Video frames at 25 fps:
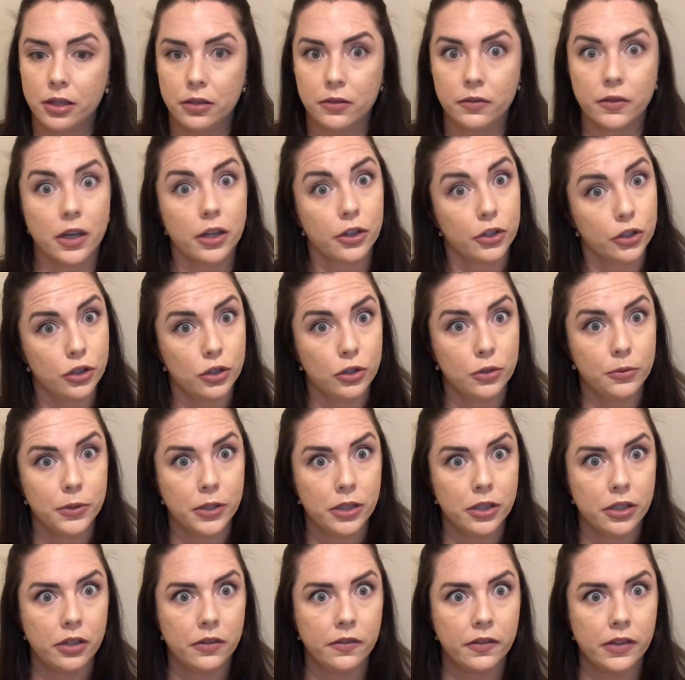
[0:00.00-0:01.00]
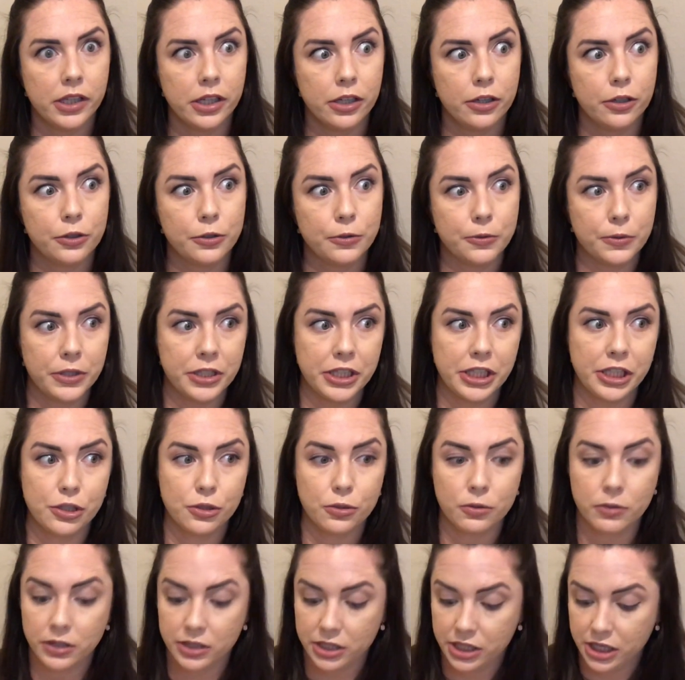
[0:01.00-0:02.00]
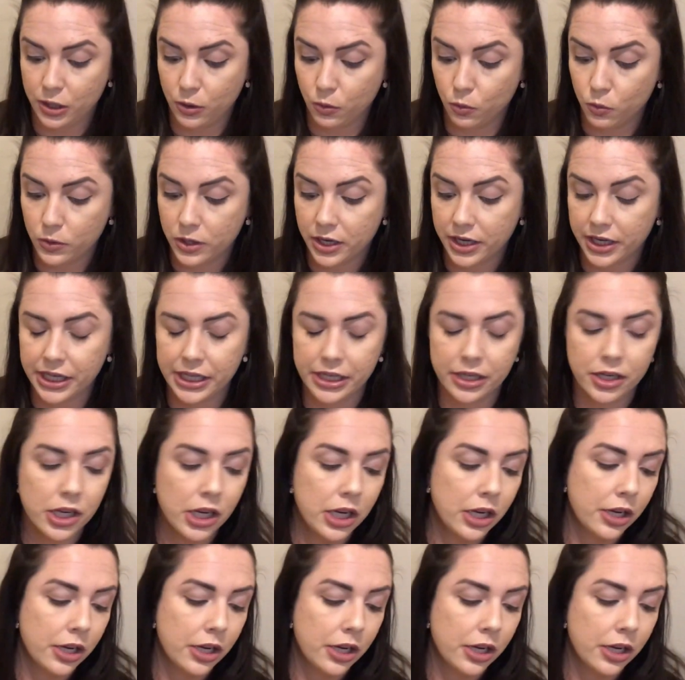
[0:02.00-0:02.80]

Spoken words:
of October of the year 2021.